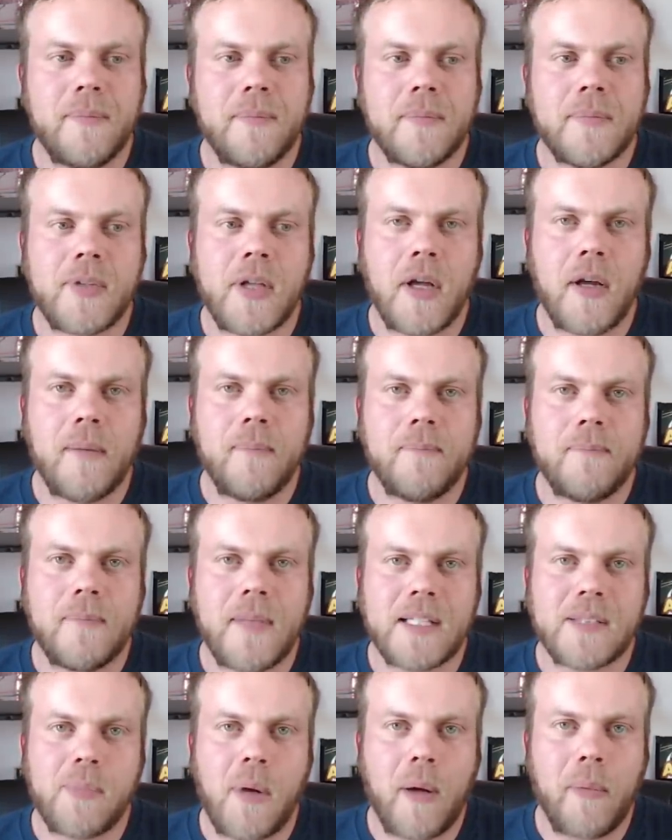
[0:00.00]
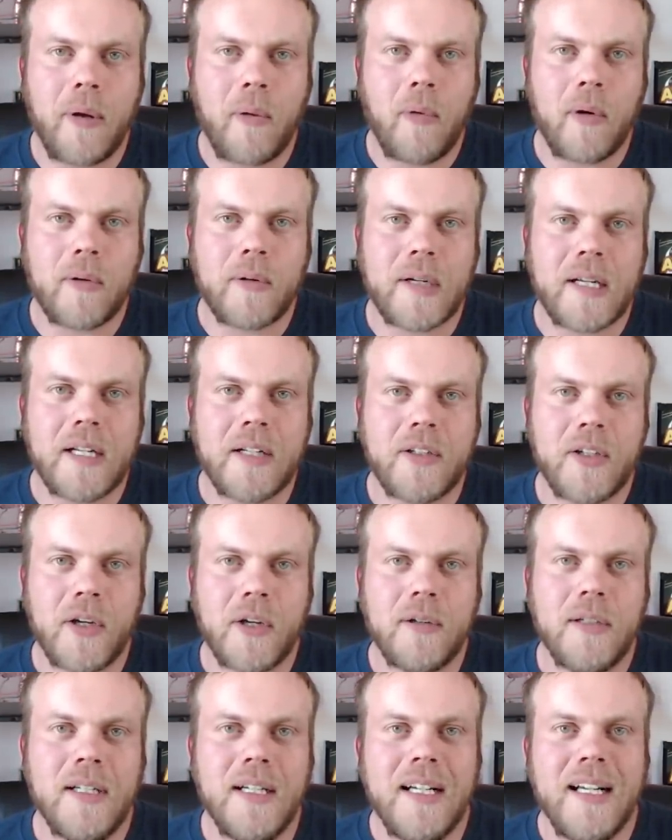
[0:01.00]
So that's probably what we're going to do
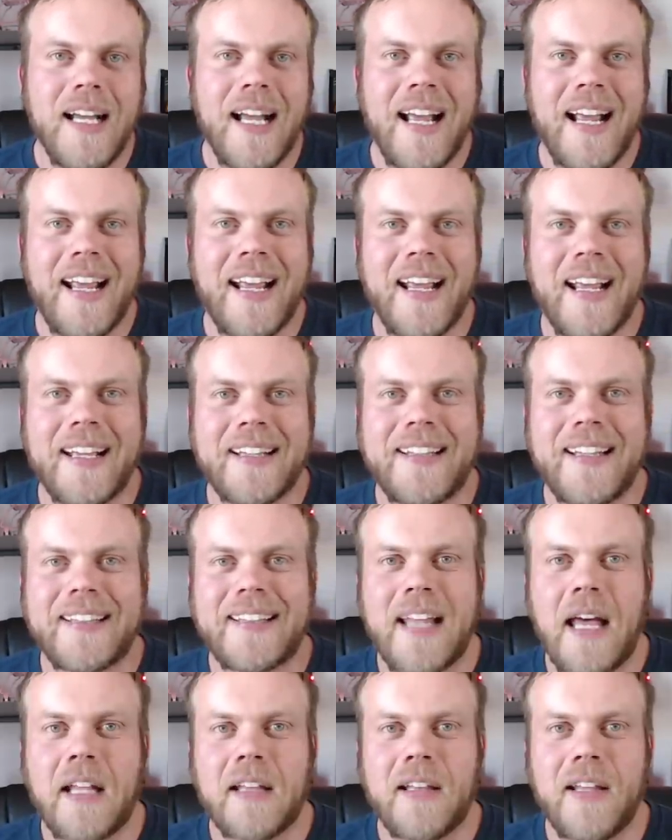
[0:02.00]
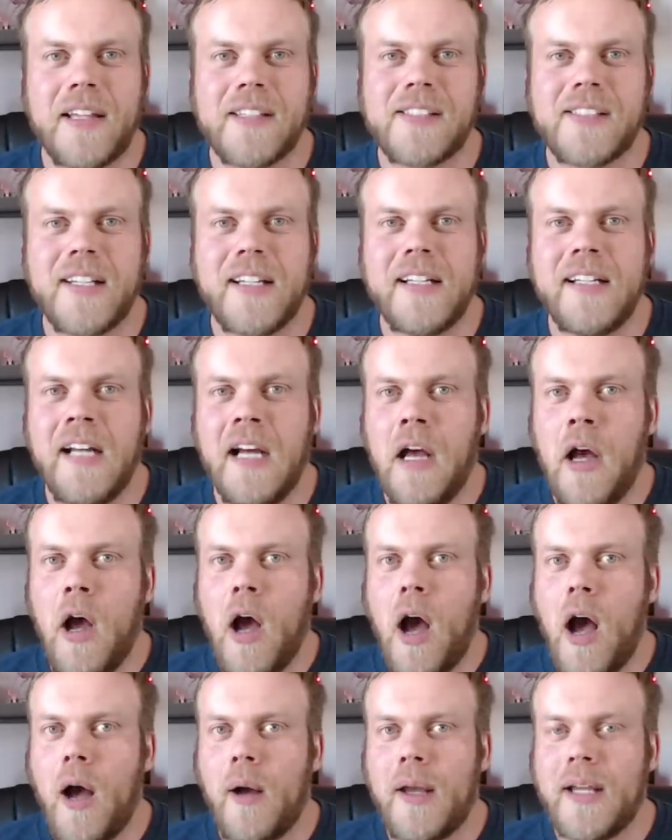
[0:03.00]
and get that listed.
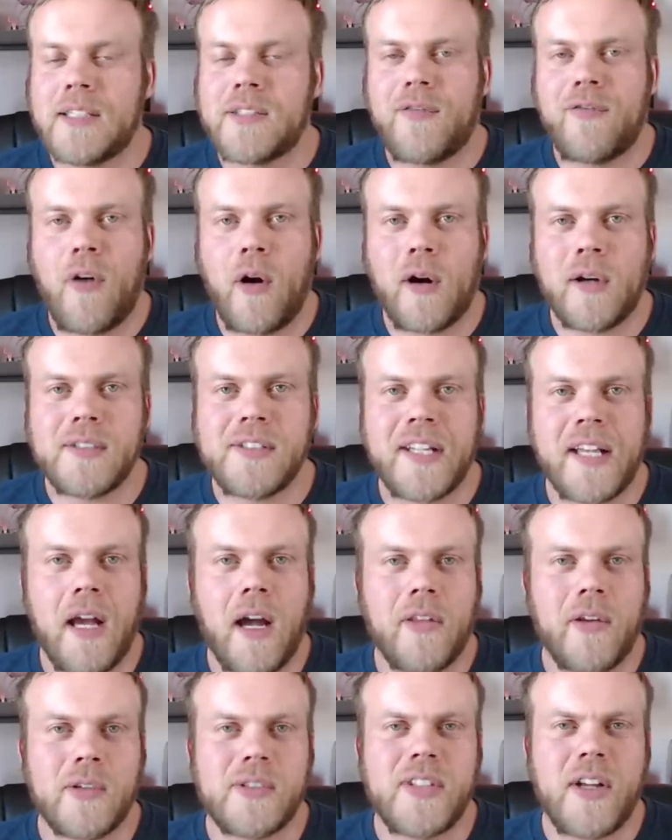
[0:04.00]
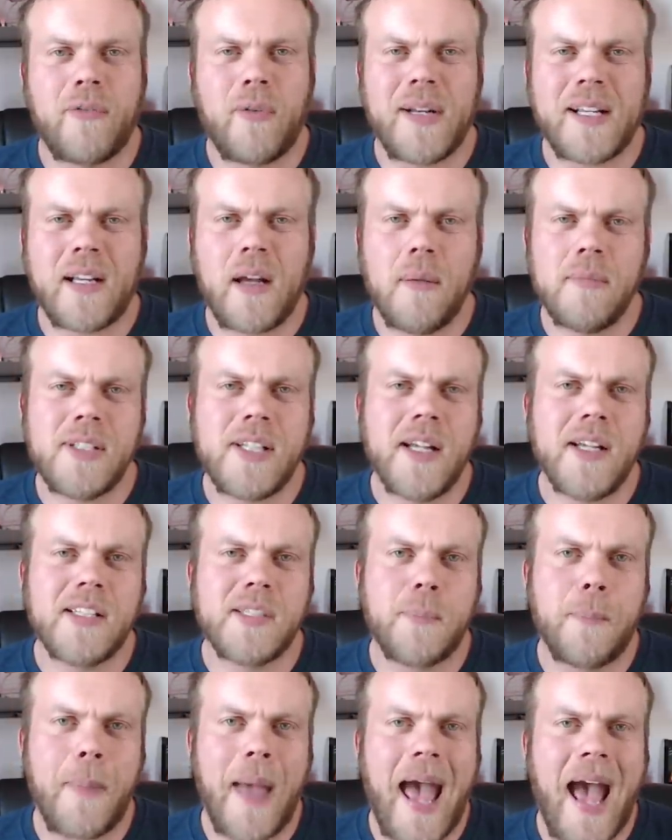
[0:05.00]
Uh, as far as the other stuff, when it comes to his
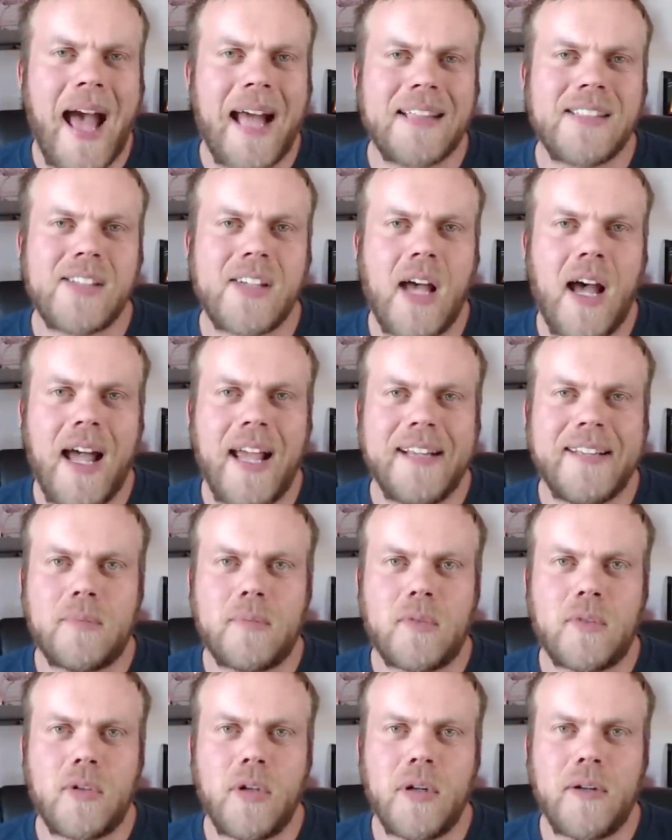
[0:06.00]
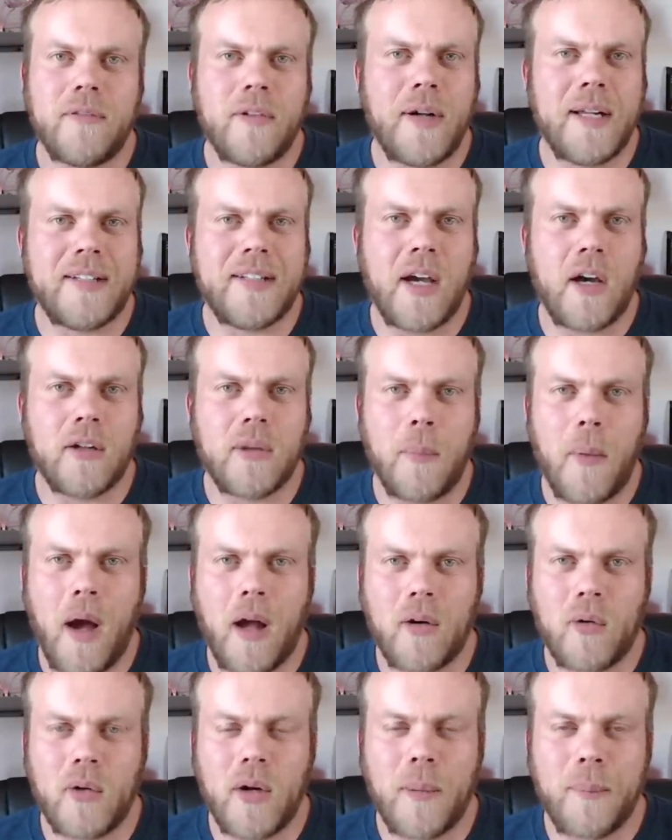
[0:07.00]
bats, I couldn't really tell the
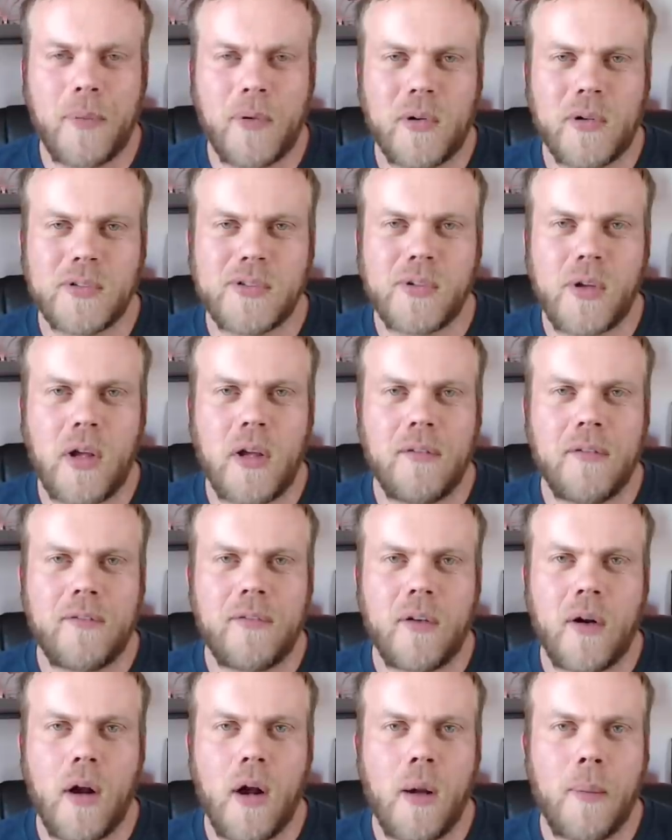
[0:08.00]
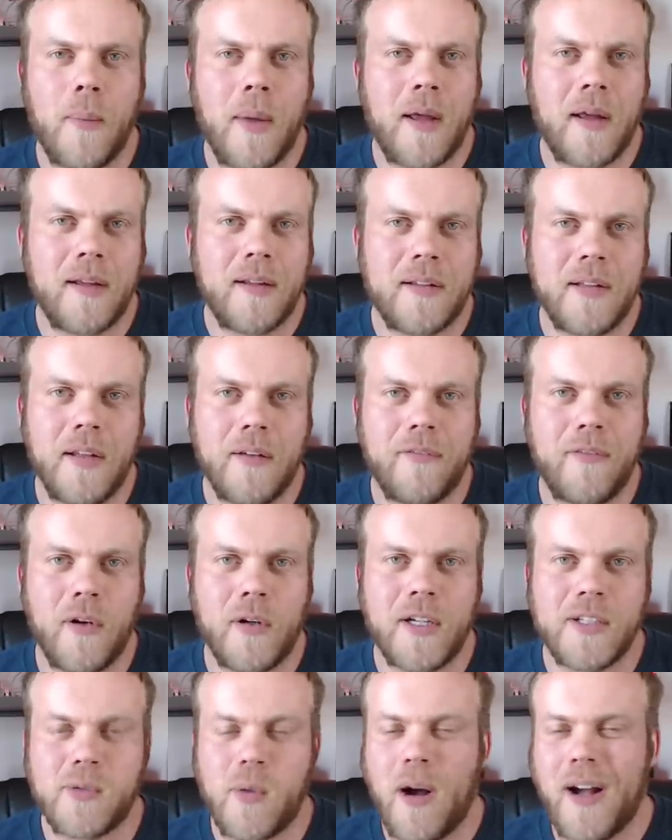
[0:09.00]
model numbers from the
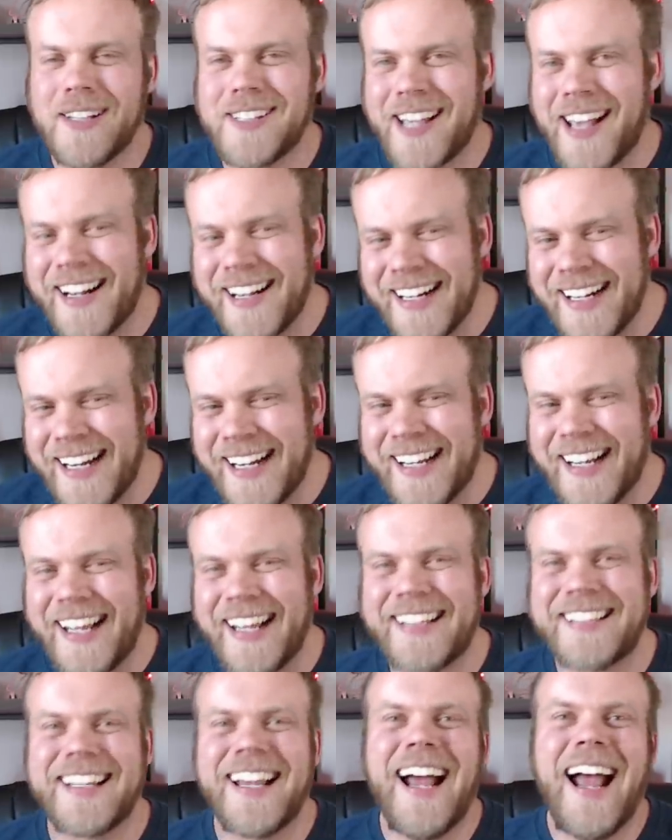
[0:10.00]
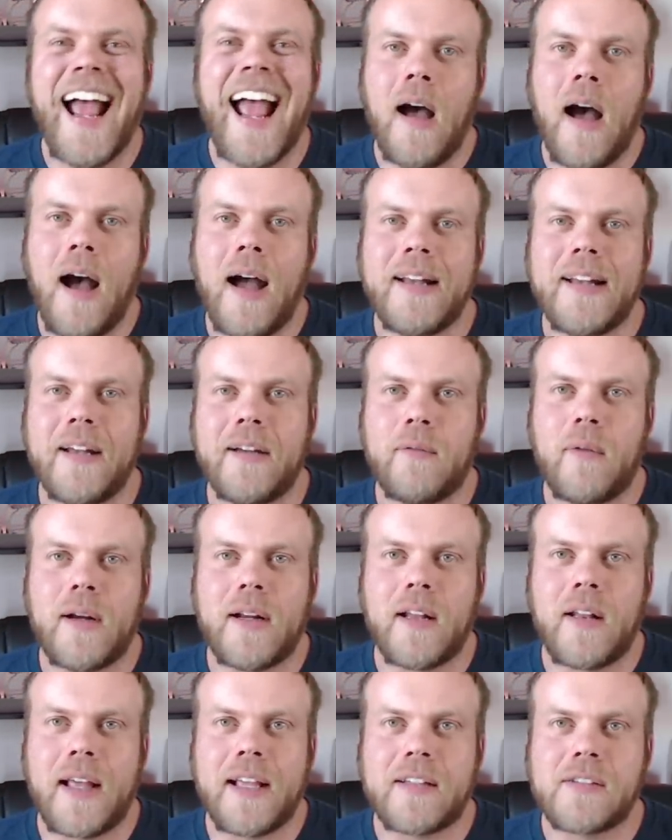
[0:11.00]
footage while I was editing it. I didn't want
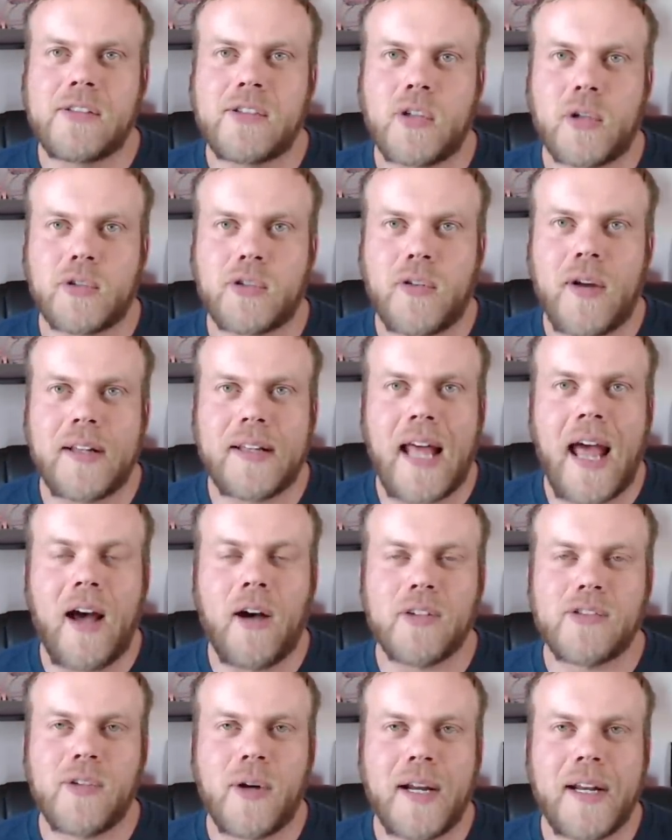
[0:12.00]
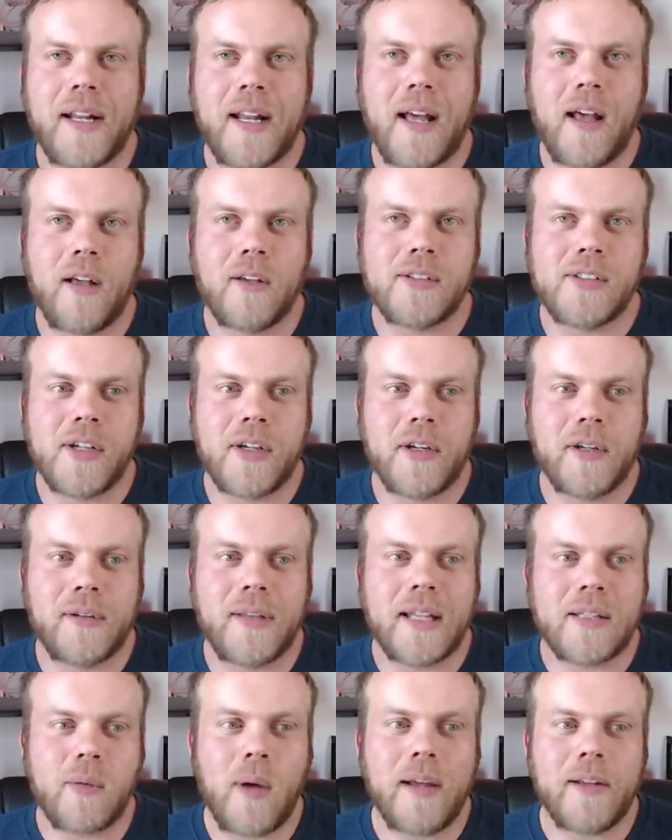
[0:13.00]
to like search around the house right now. So
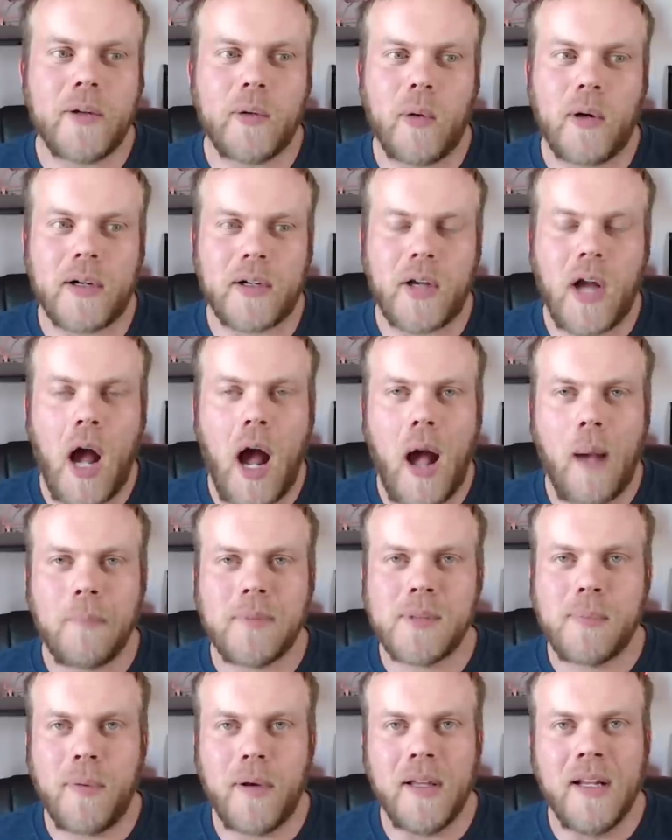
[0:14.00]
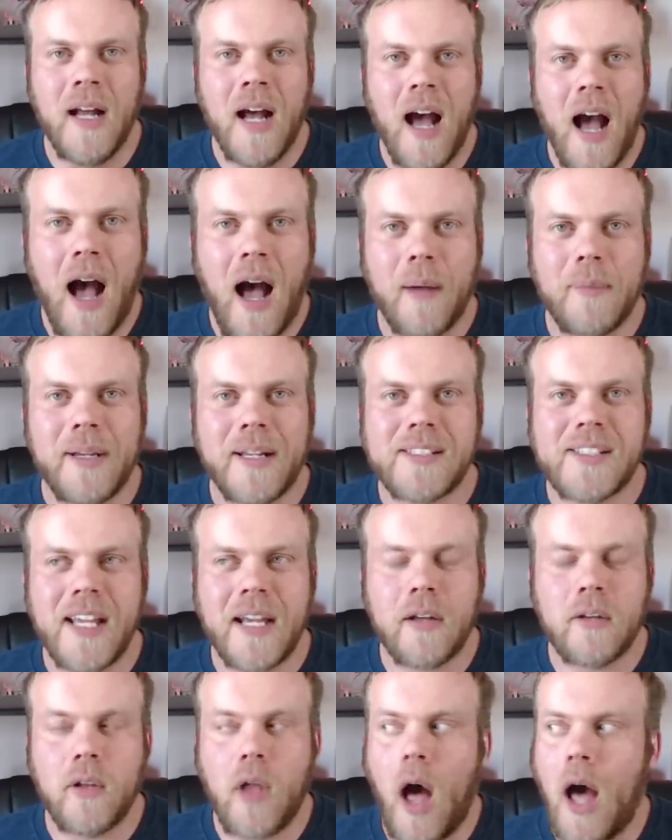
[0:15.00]
that's why there weren't comps, but I'm going to say
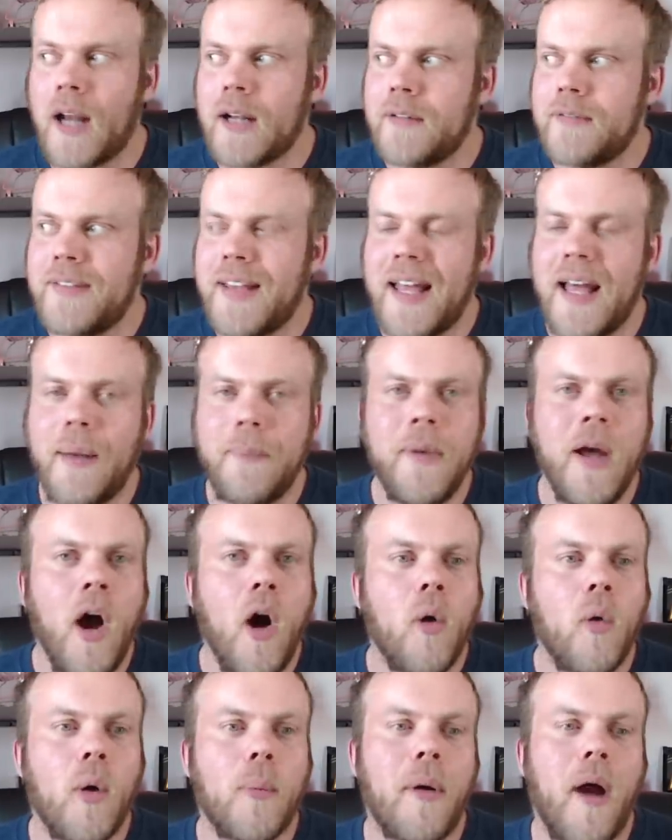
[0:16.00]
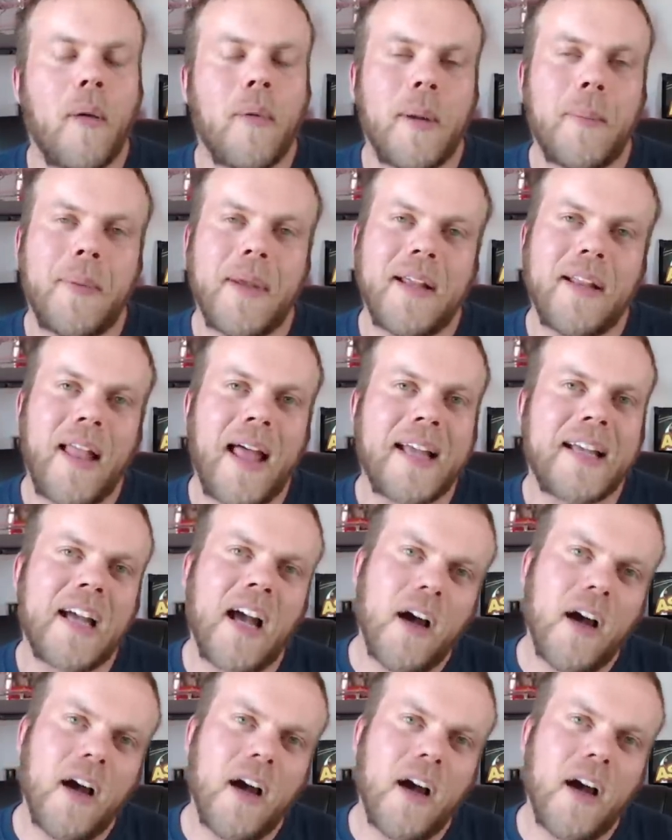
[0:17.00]
a lot of them will probably be like